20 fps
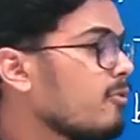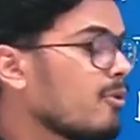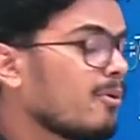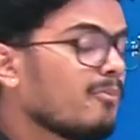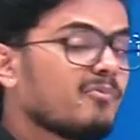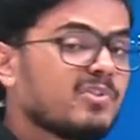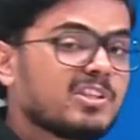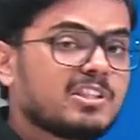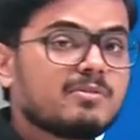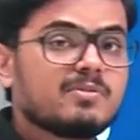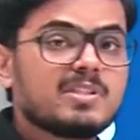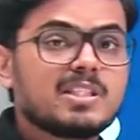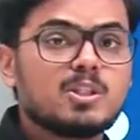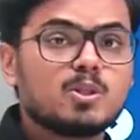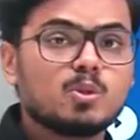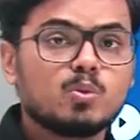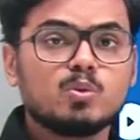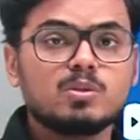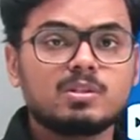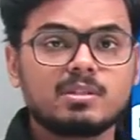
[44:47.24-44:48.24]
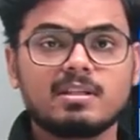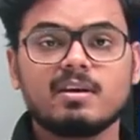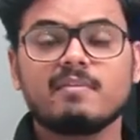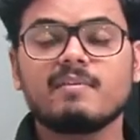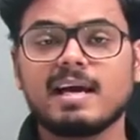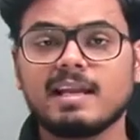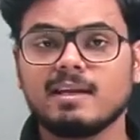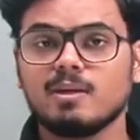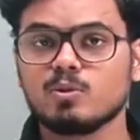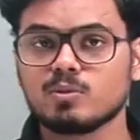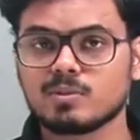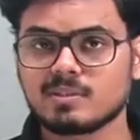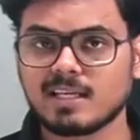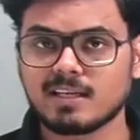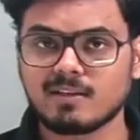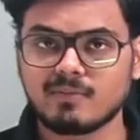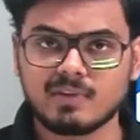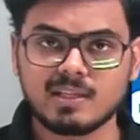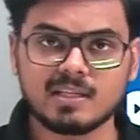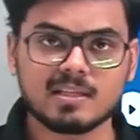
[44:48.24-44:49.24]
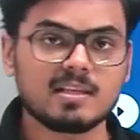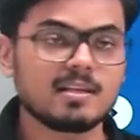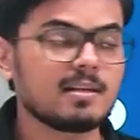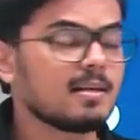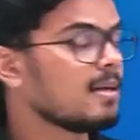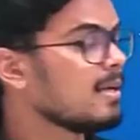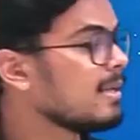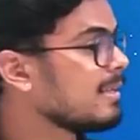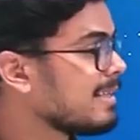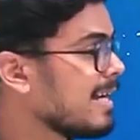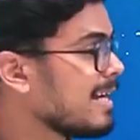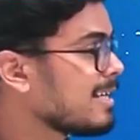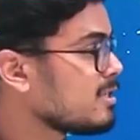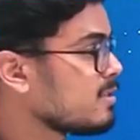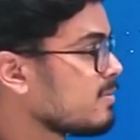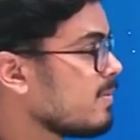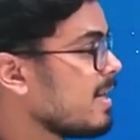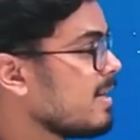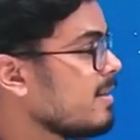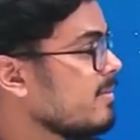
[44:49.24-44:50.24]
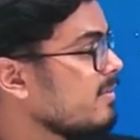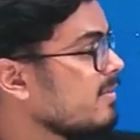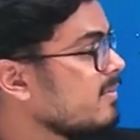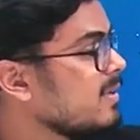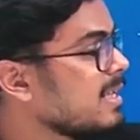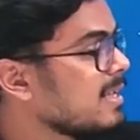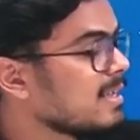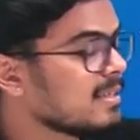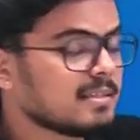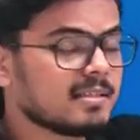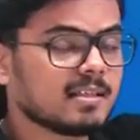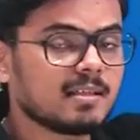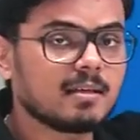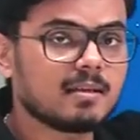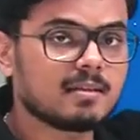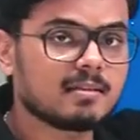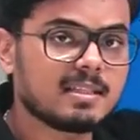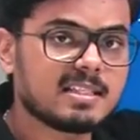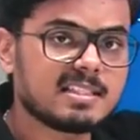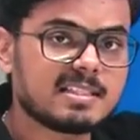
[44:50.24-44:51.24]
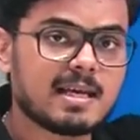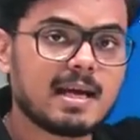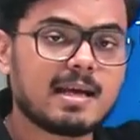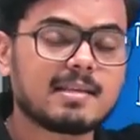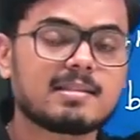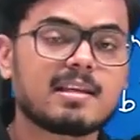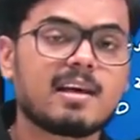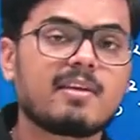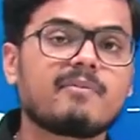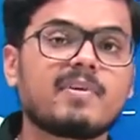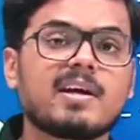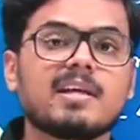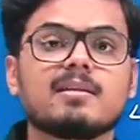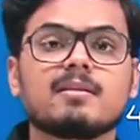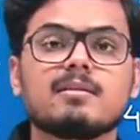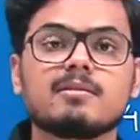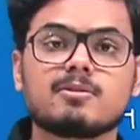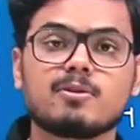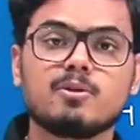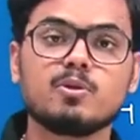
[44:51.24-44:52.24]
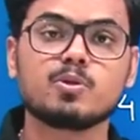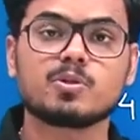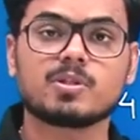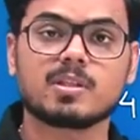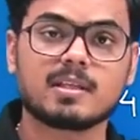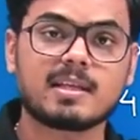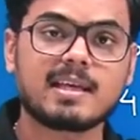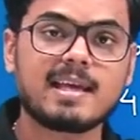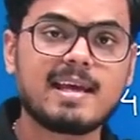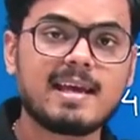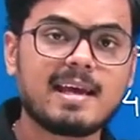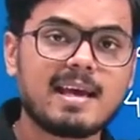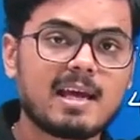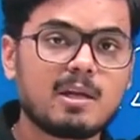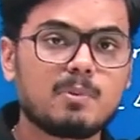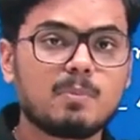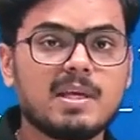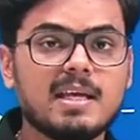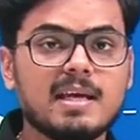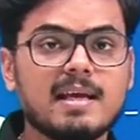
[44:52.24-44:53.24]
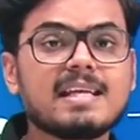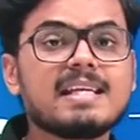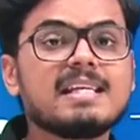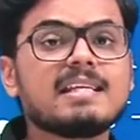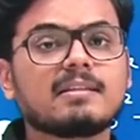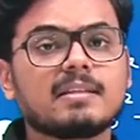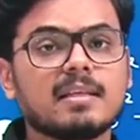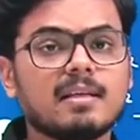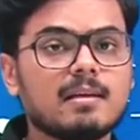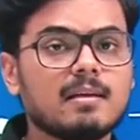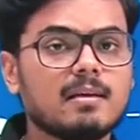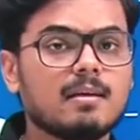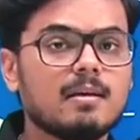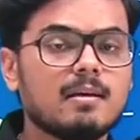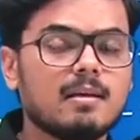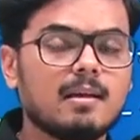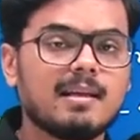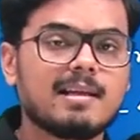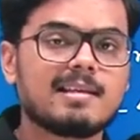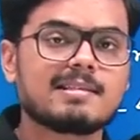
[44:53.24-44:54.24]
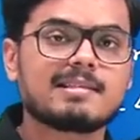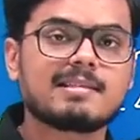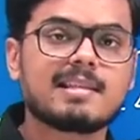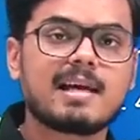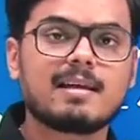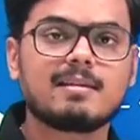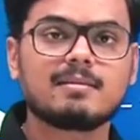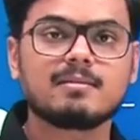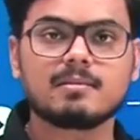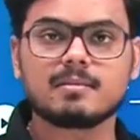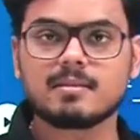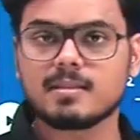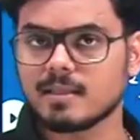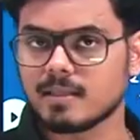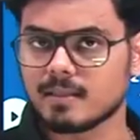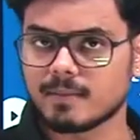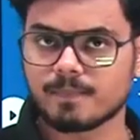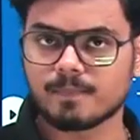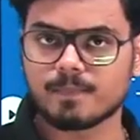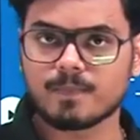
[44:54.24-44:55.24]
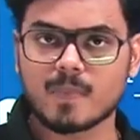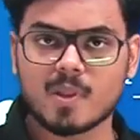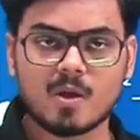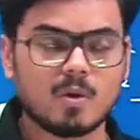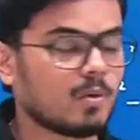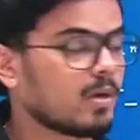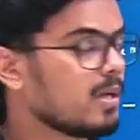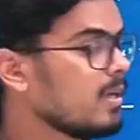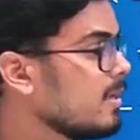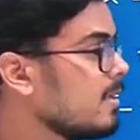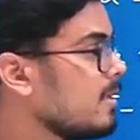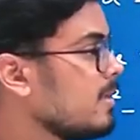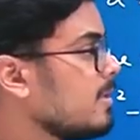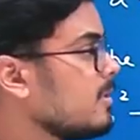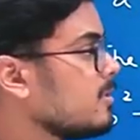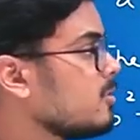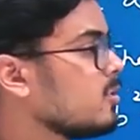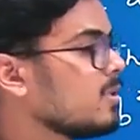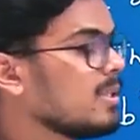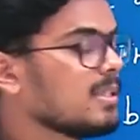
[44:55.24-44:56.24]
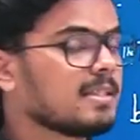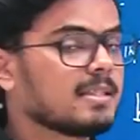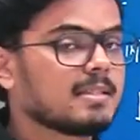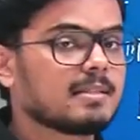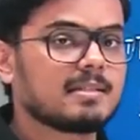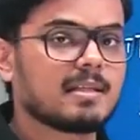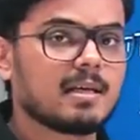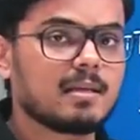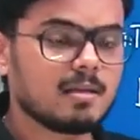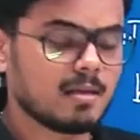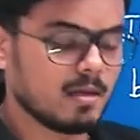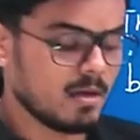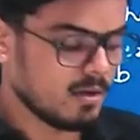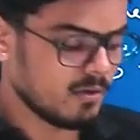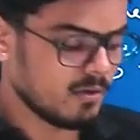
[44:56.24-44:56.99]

from which we choose the values that we need. That's why we will consider this as our final solution. K can be anything less than 3. Okay, so this is done.